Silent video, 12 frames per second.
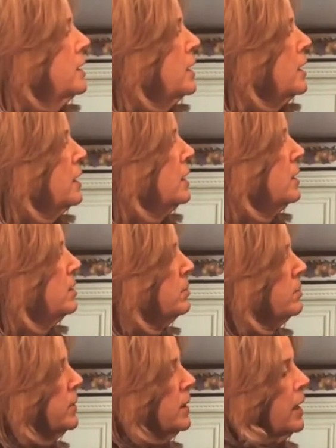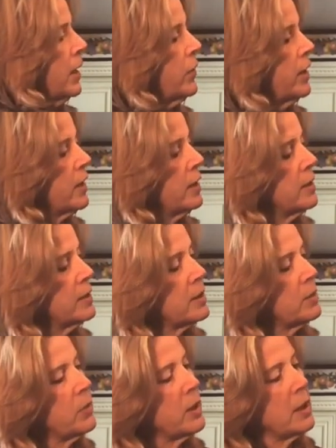I think I need
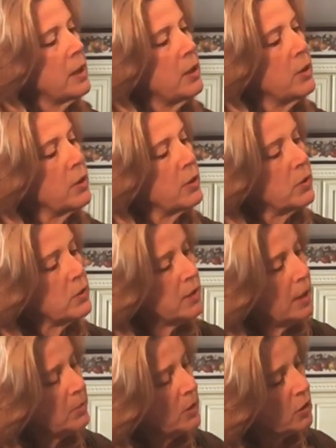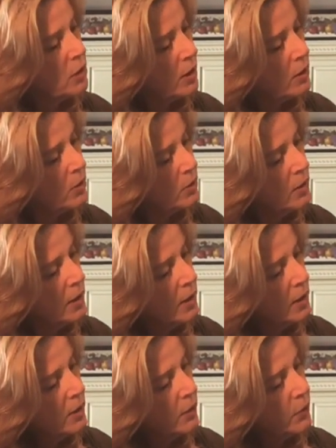something here. There's not much yellow.
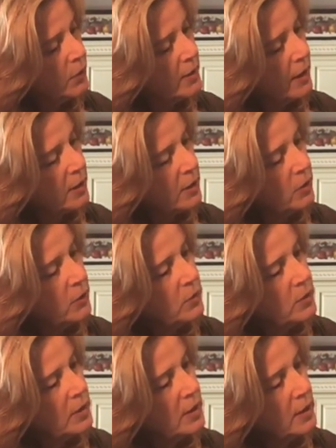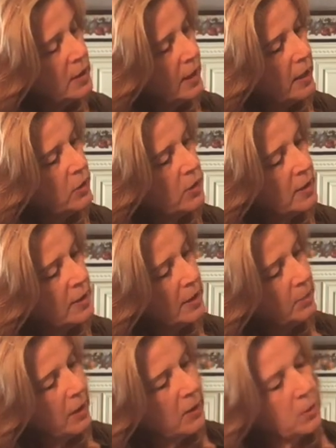There's that cute, as you can see,
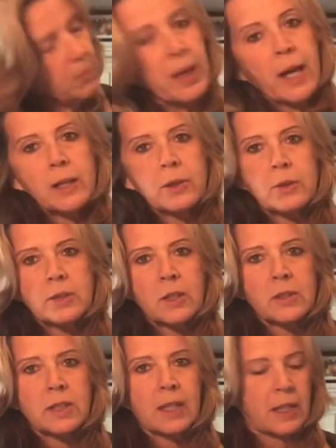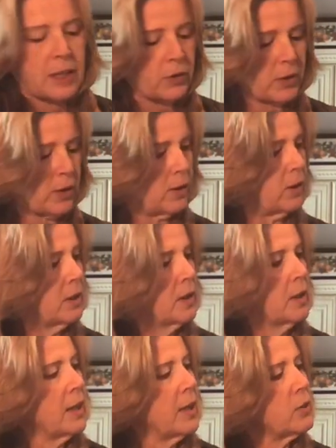my little pine cones are sticking out there.
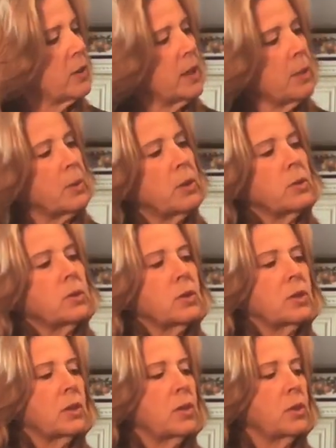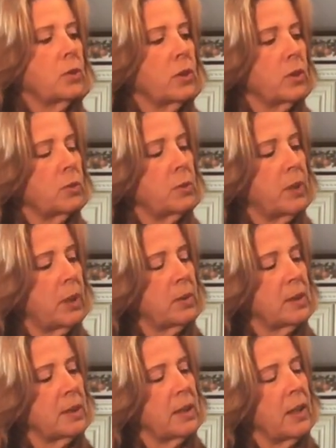As you get up closer to the door, you would be able to
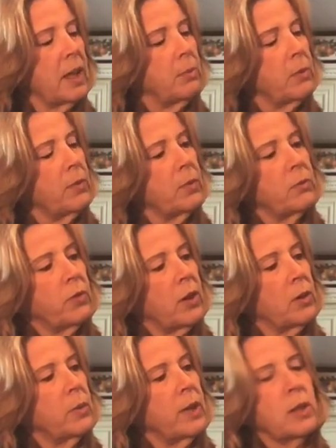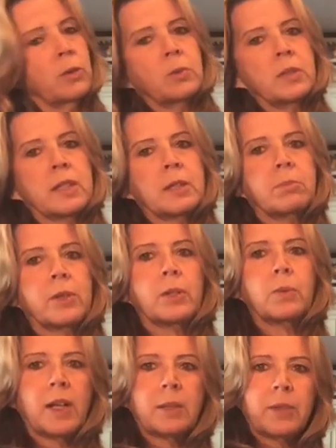see that, but from far away you wouldn't. But you
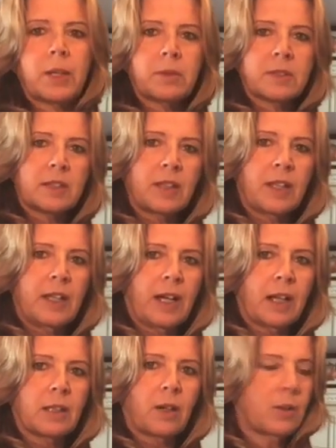want to be able to see the yellow.